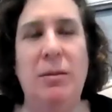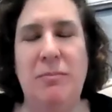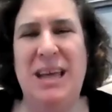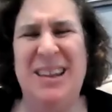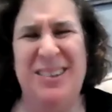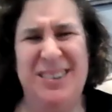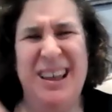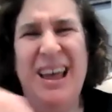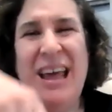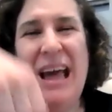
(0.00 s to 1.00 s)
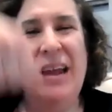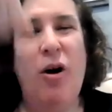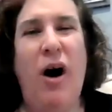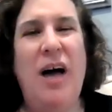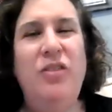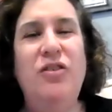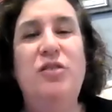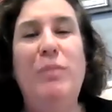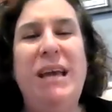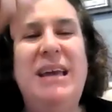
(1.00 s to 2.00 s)
it means. And
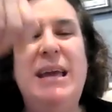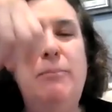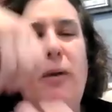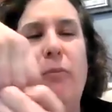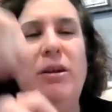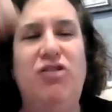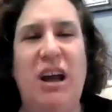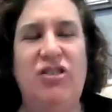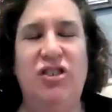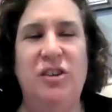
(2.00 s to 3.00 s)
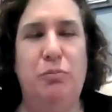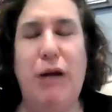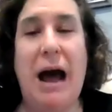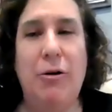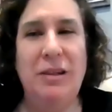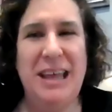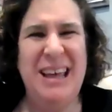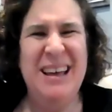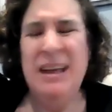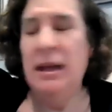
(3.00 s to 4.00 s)
authors, we keep our rejections proudly.